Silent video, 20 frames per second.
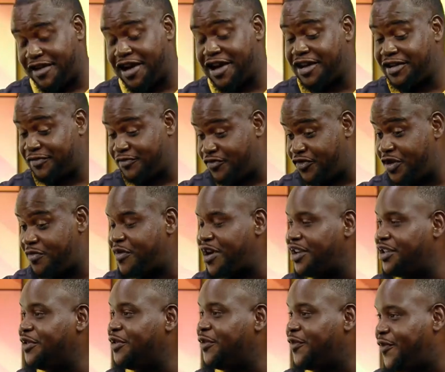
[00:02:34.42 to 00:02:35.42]
I run my
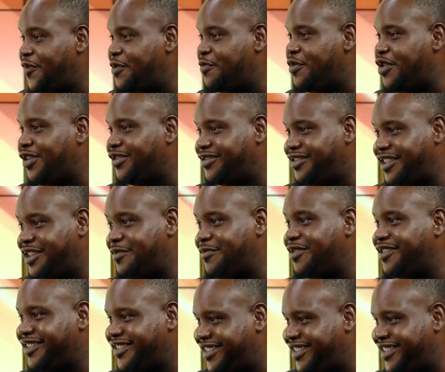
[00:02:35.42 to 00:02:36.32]
youth football team on the